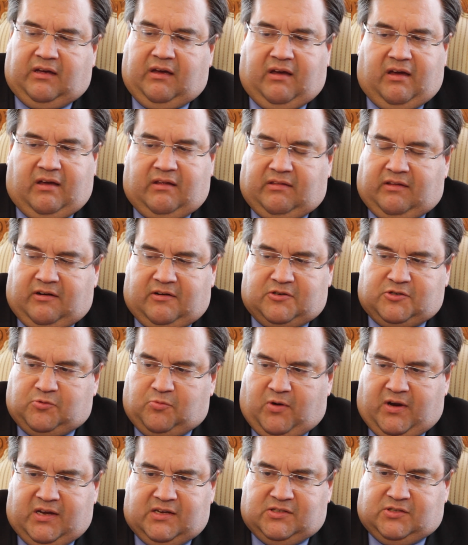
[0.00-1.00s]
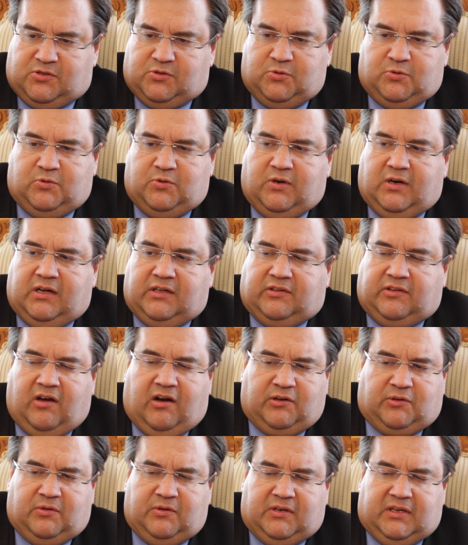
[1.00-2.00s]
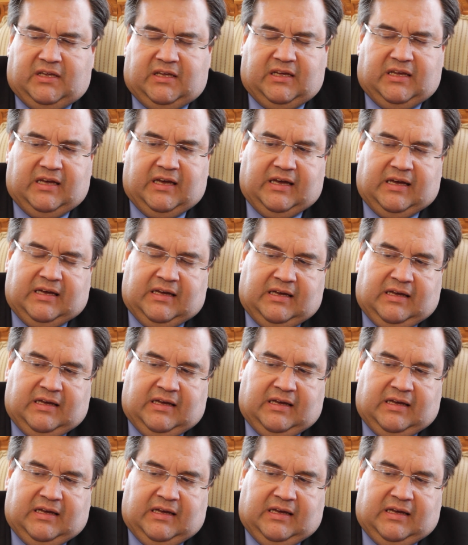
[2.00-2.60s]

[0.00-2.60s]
There's ways to talk to the